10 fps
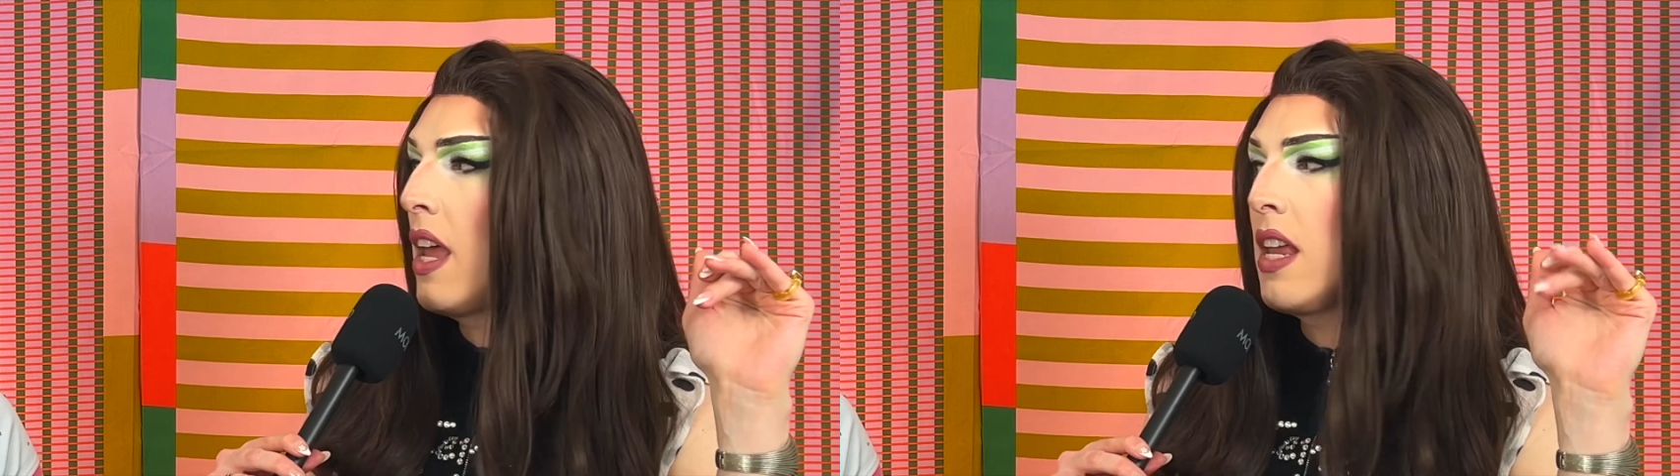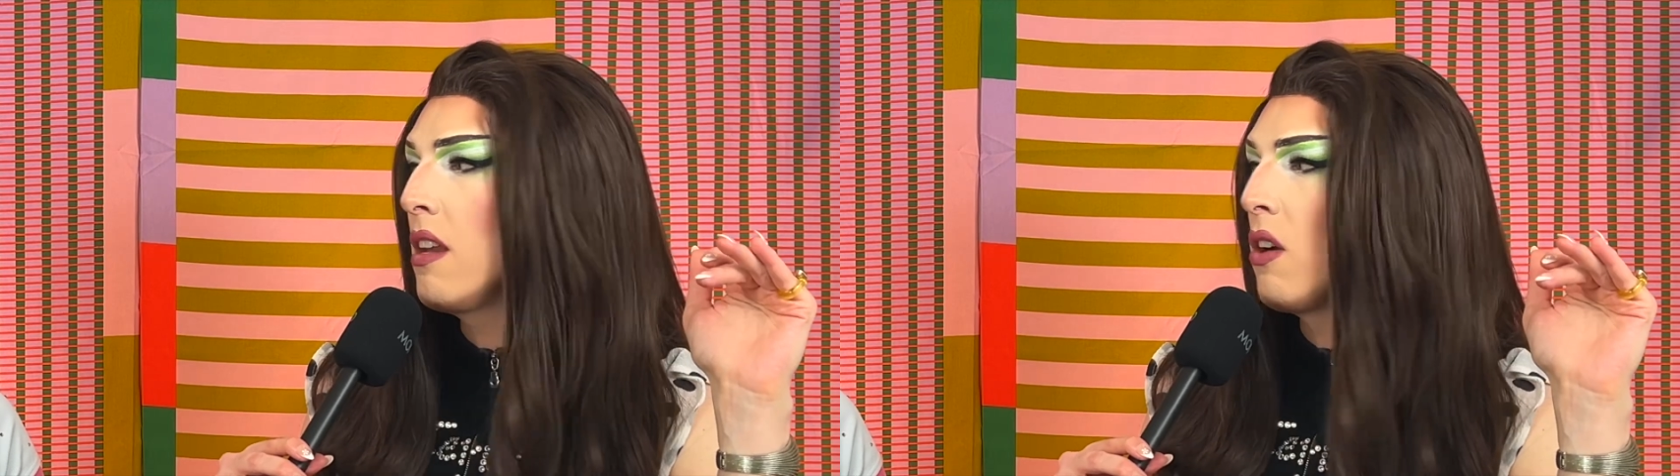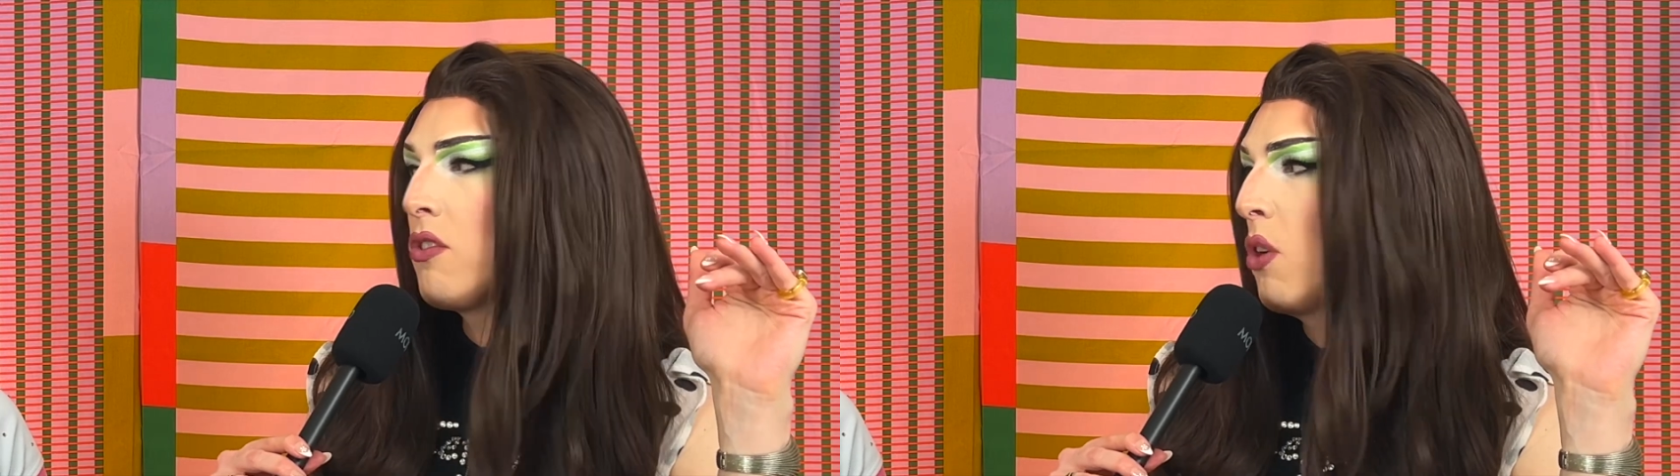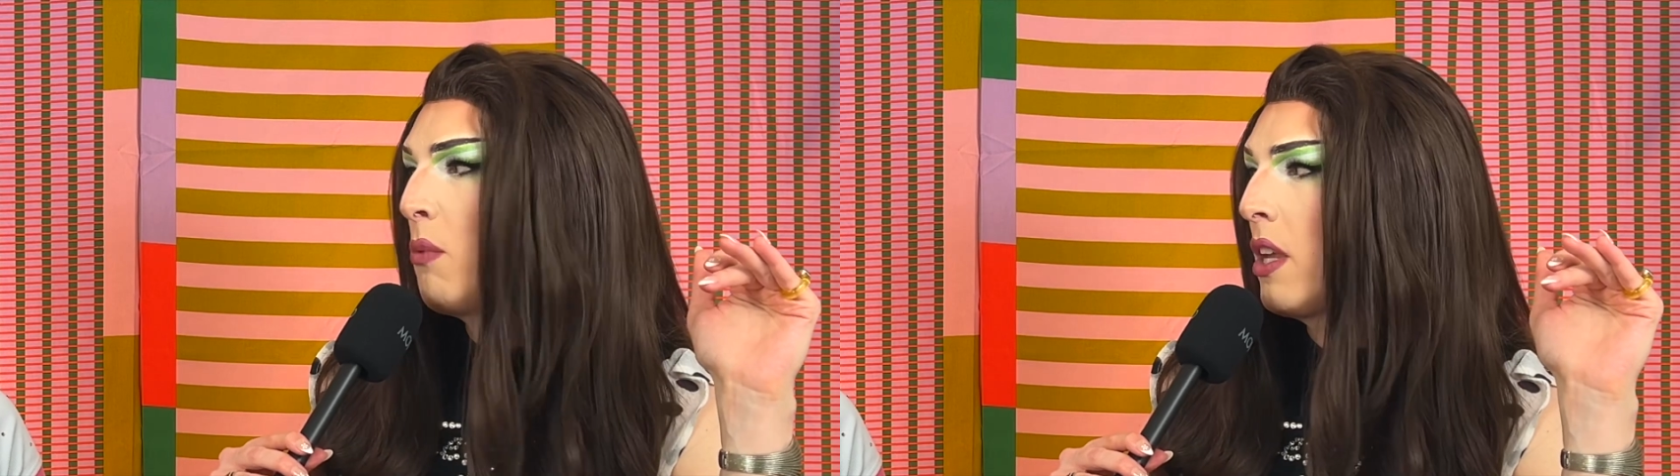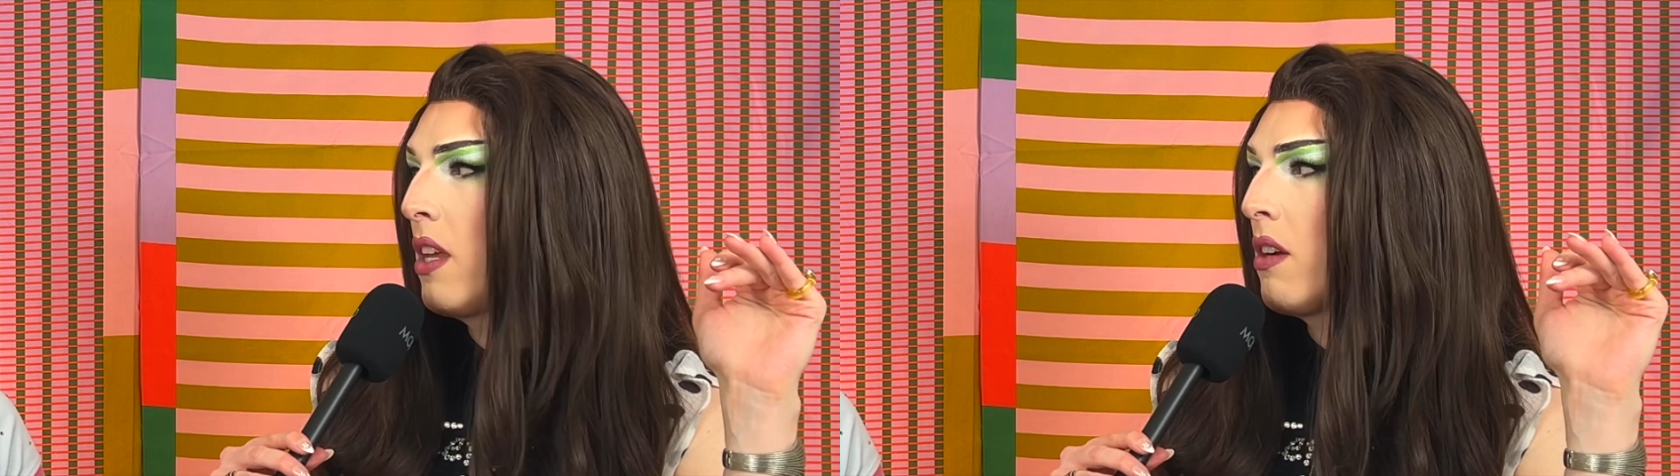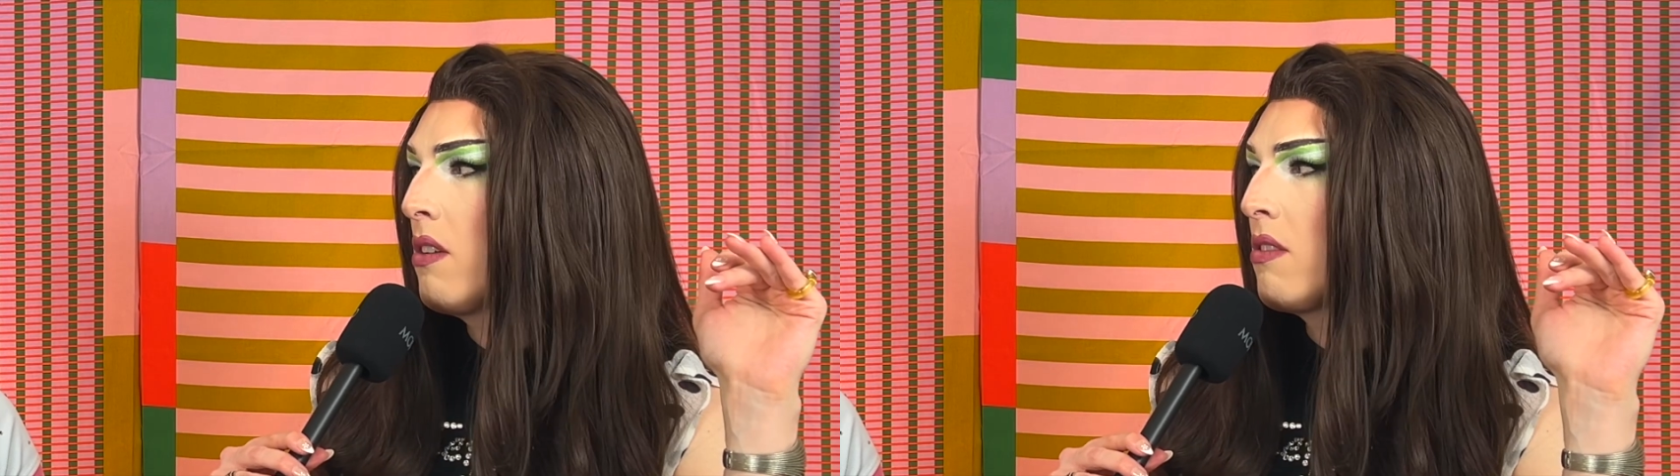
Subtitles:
8 or so many years